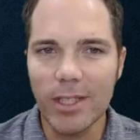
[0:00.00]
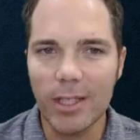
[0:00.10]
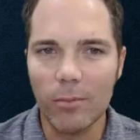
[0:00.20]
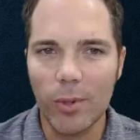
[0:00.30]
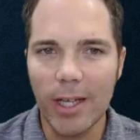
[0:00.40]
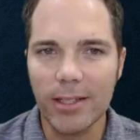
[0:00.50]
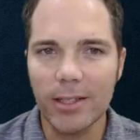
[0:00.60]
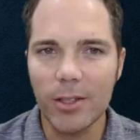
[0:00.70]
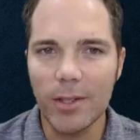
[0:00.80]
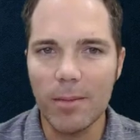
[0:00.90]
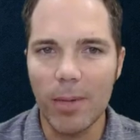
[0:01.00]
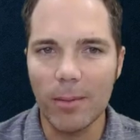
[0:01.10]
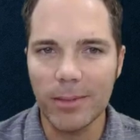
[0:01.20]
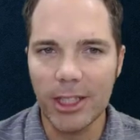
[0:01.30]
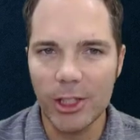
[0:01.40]
is compressed to the
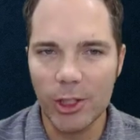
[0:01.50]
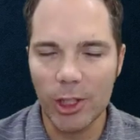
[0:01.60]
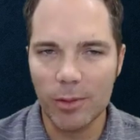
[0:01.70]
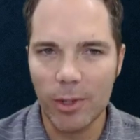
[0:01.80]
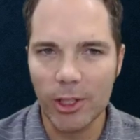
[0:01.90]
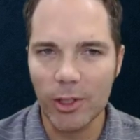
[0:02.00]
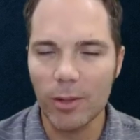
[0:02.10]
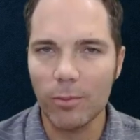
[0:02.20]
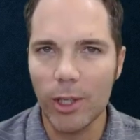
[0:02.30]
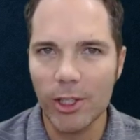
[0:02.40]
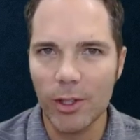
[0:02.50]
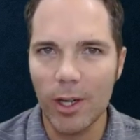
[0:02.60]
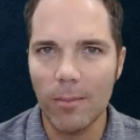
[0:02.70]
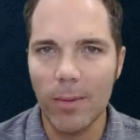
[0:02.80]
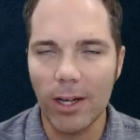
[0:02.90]
pump discharge pressure, the
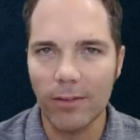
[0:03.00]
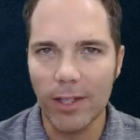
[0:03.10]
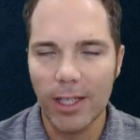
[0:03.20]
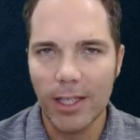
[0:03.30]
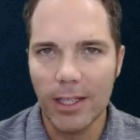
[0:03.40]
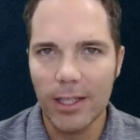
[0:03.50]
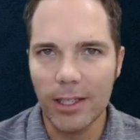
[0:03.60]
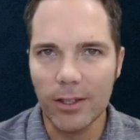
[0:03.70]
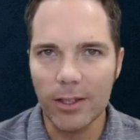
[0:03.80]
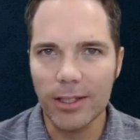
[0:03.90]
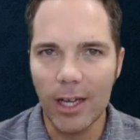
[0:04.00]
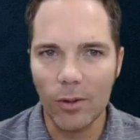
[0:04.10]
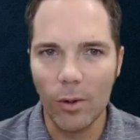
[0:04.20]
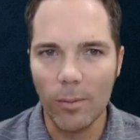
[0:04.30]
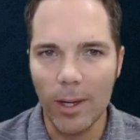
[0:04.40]
pressure above your
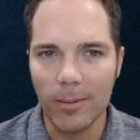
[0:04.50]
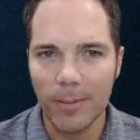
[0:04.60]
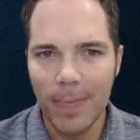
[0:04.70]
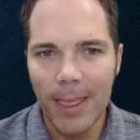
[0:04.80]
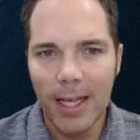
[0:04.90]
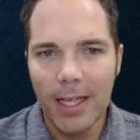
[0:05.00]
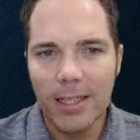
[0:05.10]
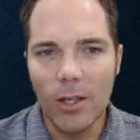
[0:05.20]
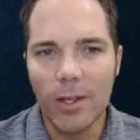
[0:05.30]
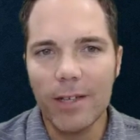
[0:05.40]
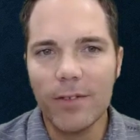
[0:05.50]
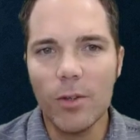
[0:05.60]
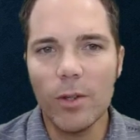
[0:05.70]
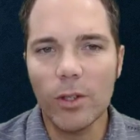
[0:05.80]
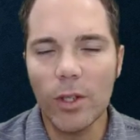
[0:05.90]
downhole pump. So if
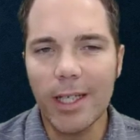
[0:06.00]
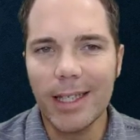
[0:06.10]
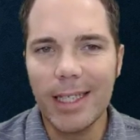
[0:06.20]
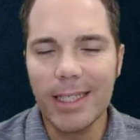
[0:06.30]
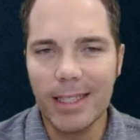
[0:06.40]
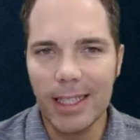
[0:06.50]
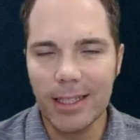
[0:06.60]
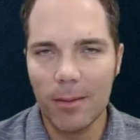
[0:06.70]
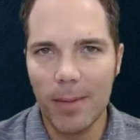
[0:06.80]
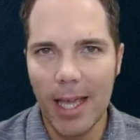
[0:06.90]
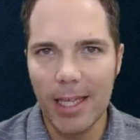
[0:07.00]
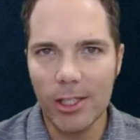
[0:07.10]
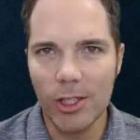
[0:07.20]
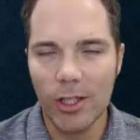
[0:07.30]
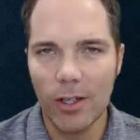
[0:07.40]
you look at the 6th
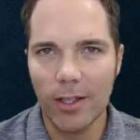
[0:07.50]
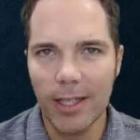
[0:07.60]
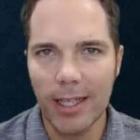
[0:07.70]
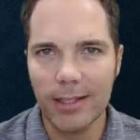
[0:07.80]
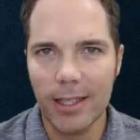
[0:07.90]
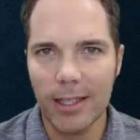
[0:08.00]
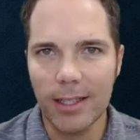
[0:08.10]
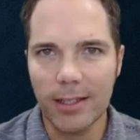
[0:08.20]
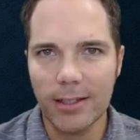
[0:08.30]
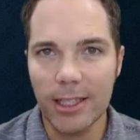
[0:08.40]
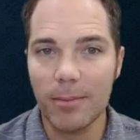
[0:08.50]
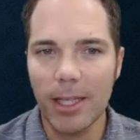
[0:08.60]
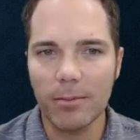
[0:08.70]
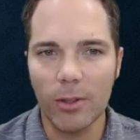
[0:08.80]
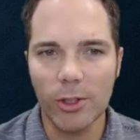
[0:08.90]
page on that
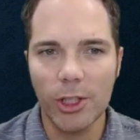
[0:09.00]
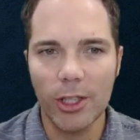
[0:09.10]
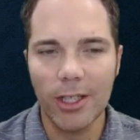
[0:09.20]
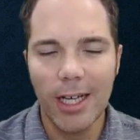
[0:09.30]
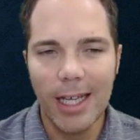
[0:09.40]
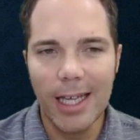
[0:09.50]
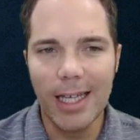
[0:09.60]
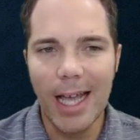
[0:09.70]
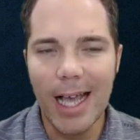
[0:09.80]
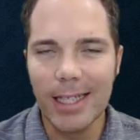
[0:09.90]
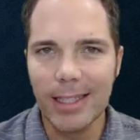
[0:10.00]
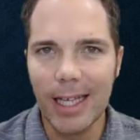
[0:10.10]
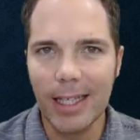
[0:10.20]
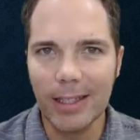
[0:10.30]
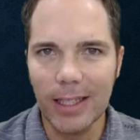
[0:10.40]
6-page brochure, it has
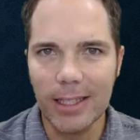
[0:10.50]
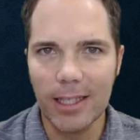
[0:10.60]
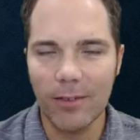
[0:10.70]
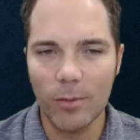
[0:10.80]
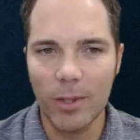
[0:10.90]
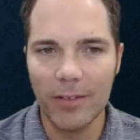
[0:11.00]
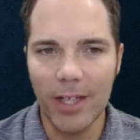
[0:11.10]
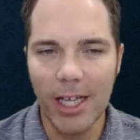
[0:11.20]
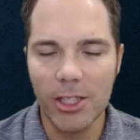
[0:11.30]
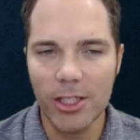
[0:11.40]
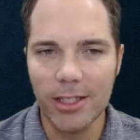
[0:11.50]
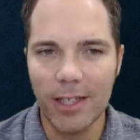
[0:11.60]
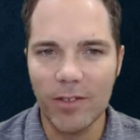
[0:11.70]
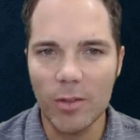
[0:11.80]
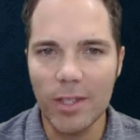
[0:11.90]
a list of abbreviations
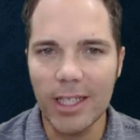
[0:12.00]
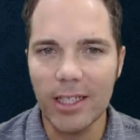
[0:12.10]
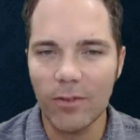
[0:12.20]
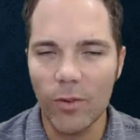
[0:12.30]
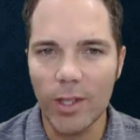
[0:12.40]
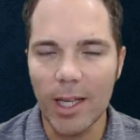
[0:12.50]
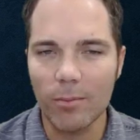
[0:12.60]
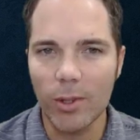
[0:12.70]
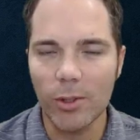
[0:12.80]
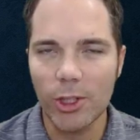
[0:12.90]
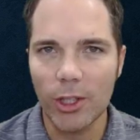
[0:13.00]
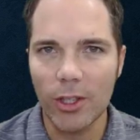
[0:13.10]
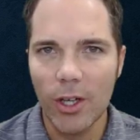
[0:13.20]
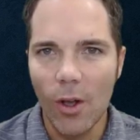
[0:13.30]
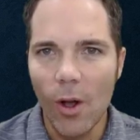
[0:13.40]
if you need it for that
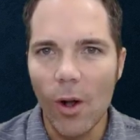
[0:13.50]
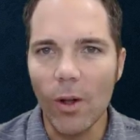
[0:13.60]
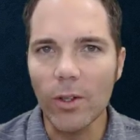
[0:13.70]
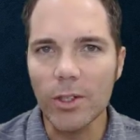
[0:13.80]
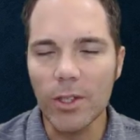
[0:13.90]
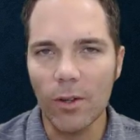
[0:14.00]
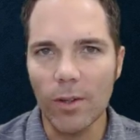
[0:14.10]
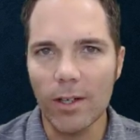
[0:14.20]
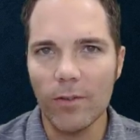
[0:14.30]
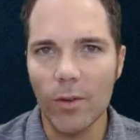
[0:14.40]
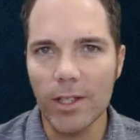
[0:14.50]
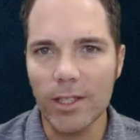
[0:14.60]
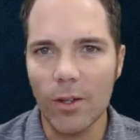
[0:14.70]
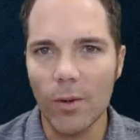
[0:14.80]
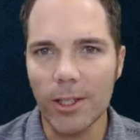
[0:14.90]
brochure. Also for
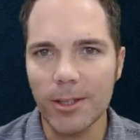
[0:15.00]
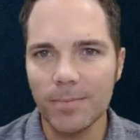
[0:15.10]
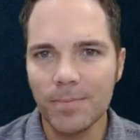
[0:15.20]
this course,